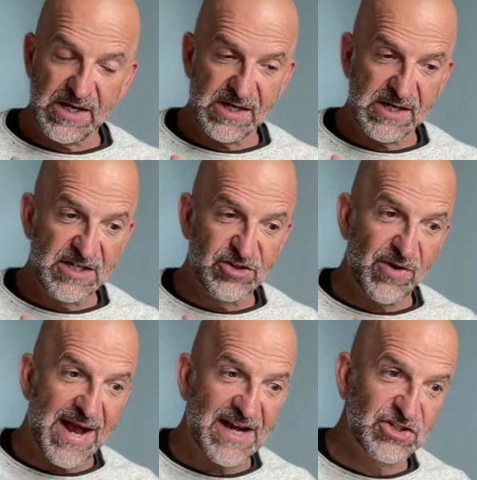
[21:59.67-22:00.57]

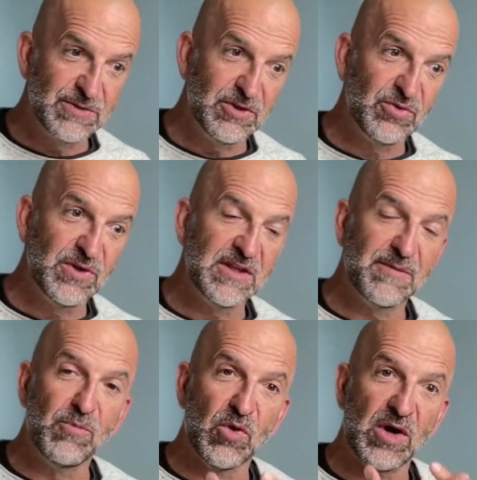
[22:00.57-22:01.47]
interaction between
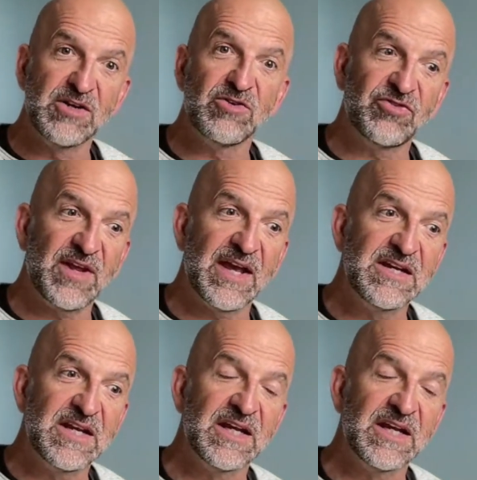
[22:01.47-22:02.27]
them, more understanding